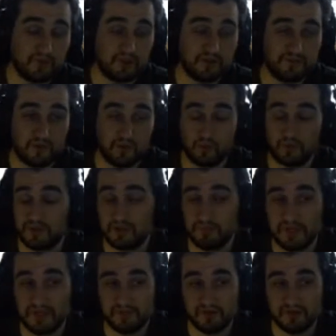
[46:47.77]
following the
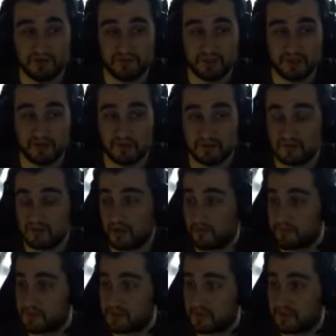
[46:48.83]
metrics, because
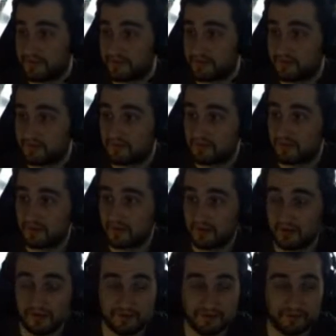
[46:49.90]
obviously
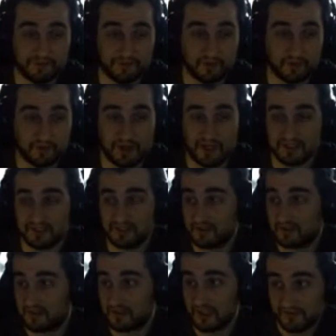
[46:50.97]
the floor has
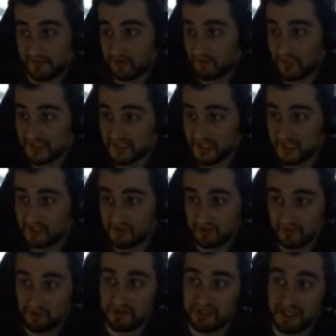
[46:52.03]
the right size. So
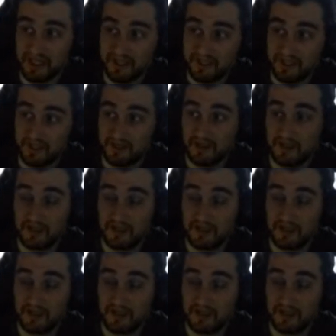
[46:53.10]
duplicating